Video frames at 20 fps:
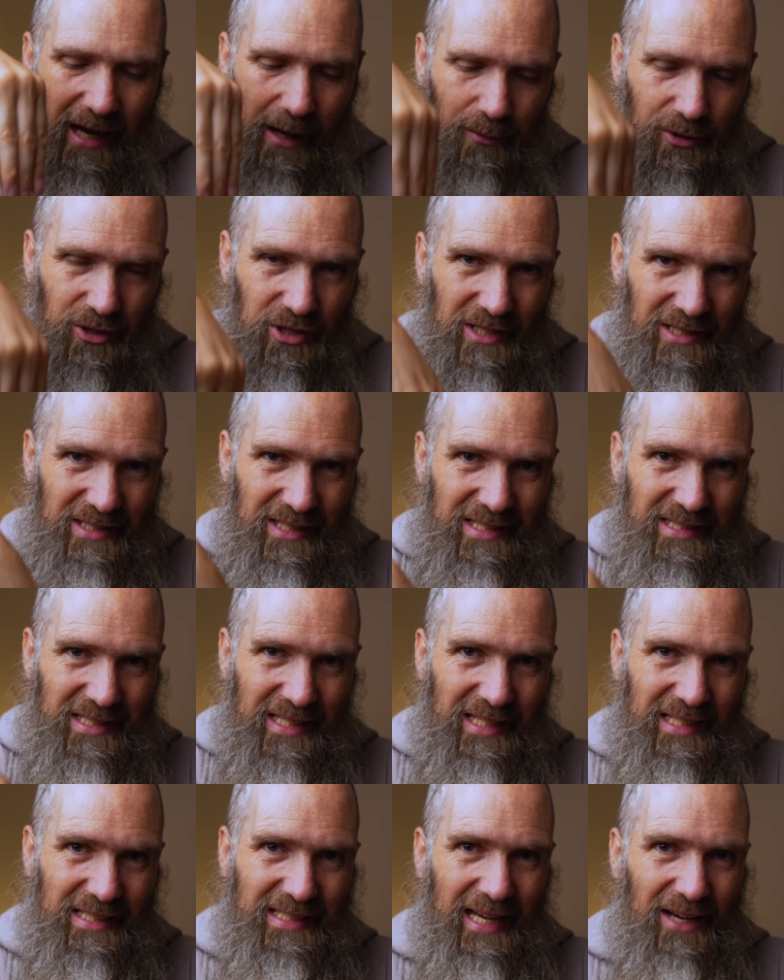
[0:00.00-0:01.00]
but you need to
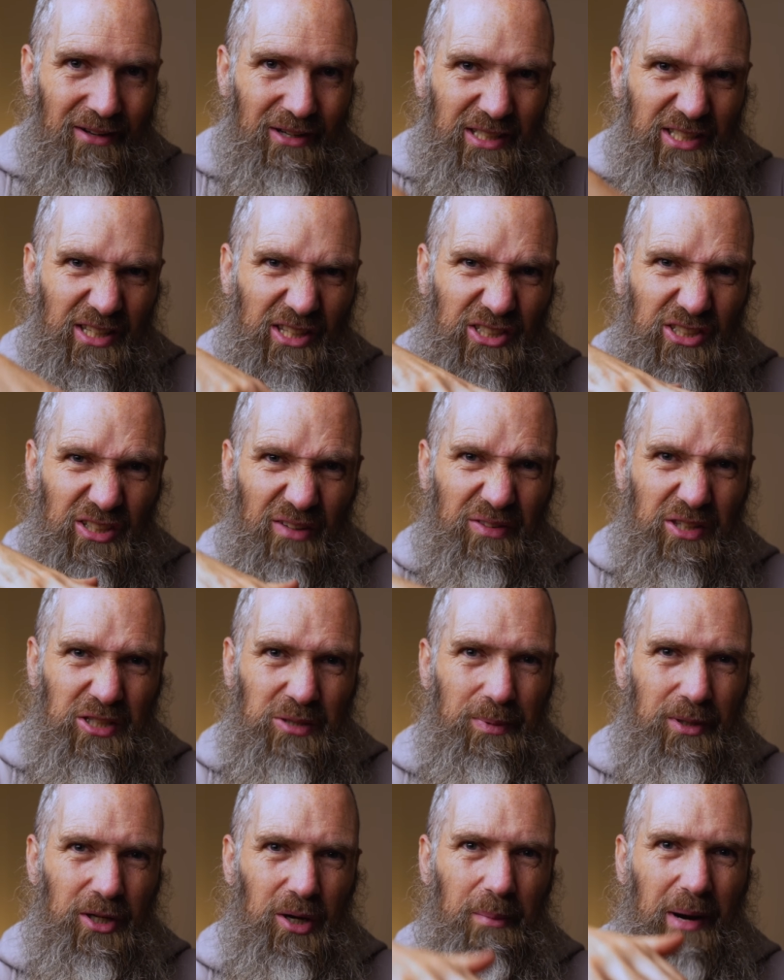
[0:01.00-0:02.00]
dig down into the stuff that's
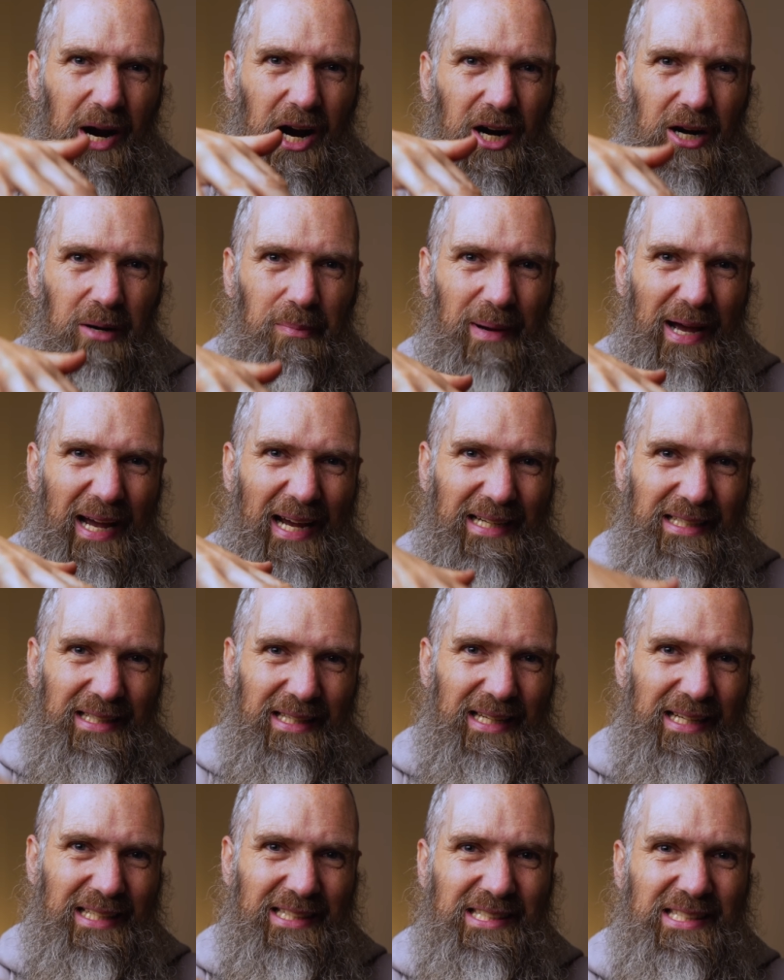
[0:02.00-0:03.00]
become hard packed
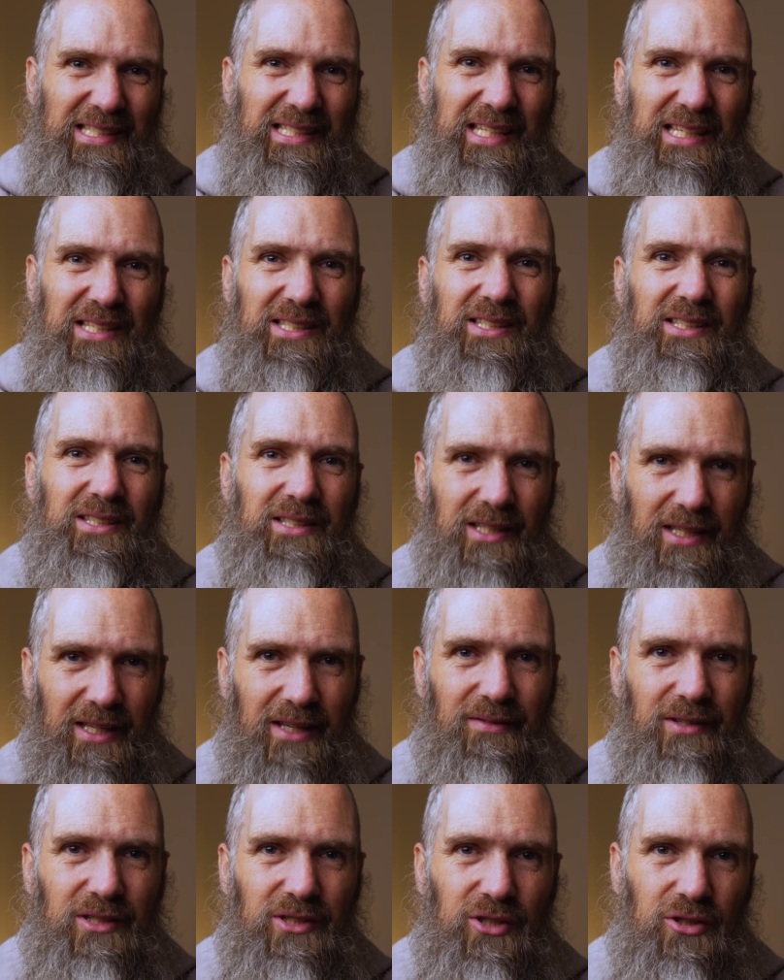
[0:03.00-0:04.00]
and then it's ceased to
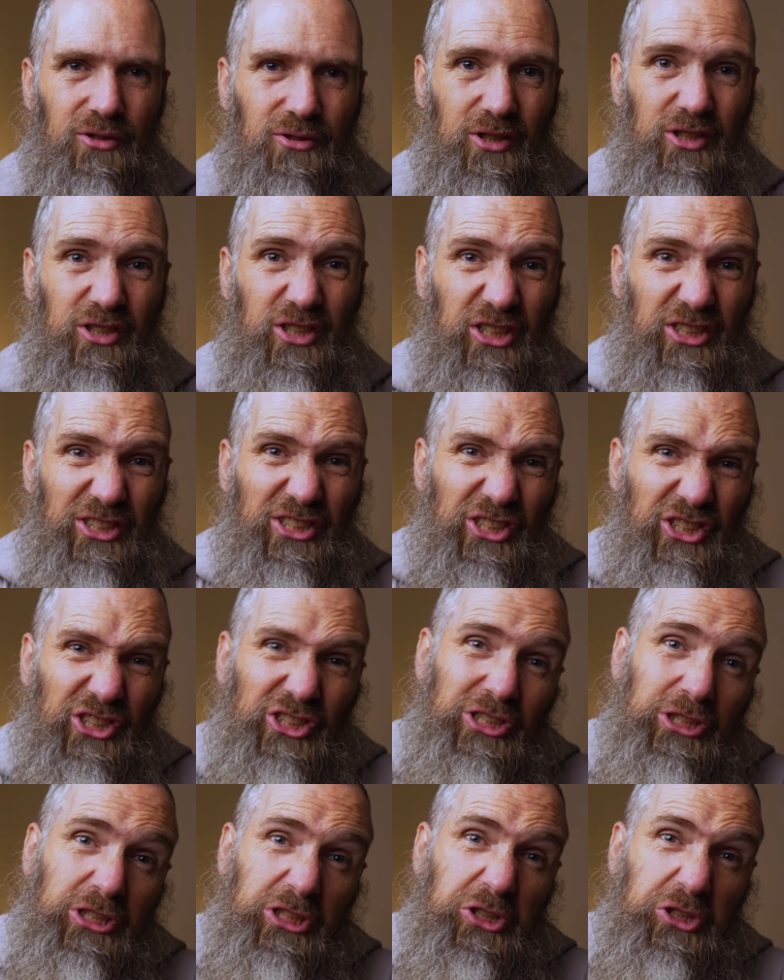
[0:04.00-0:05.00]
give its nutrients because it's
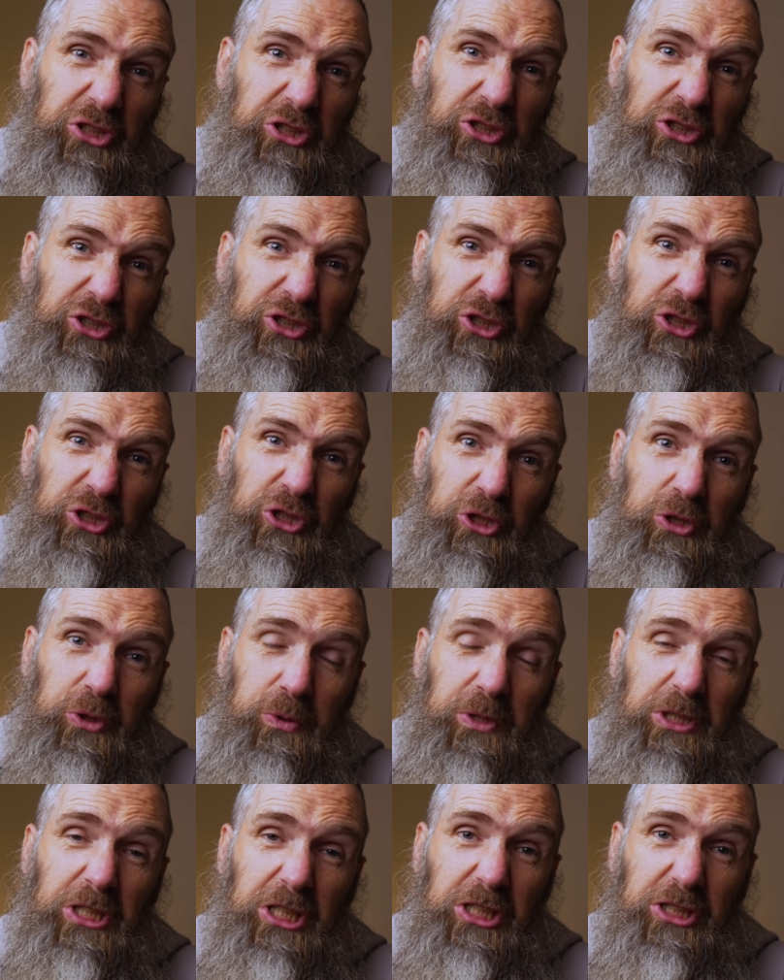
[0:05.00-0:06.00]
just so
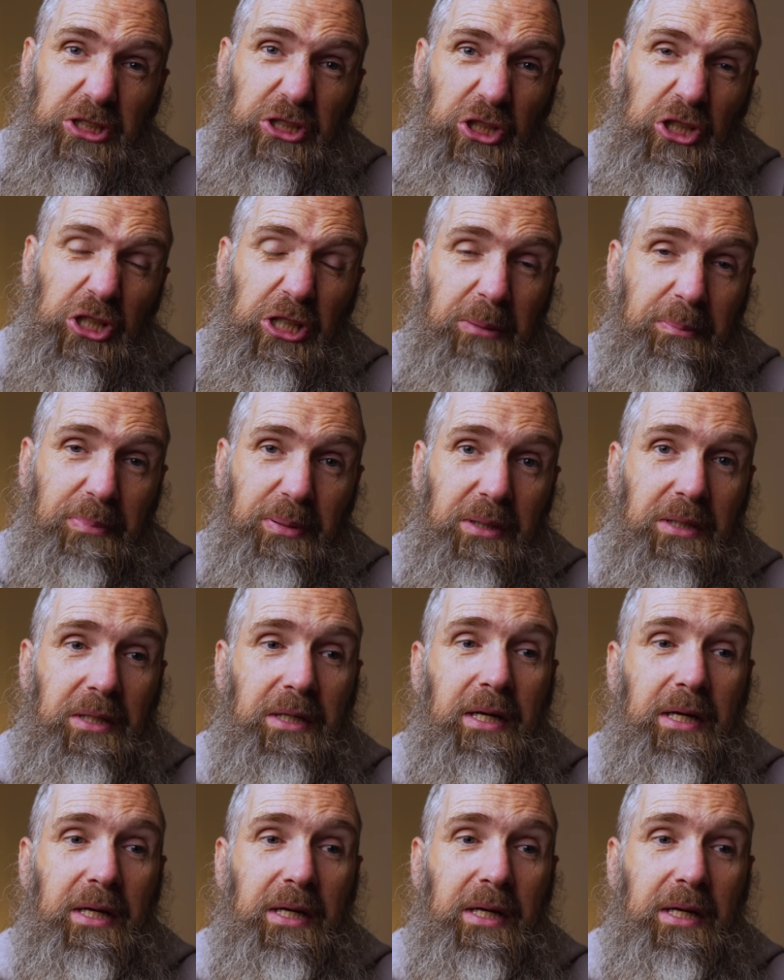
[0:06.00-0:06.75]
locked up.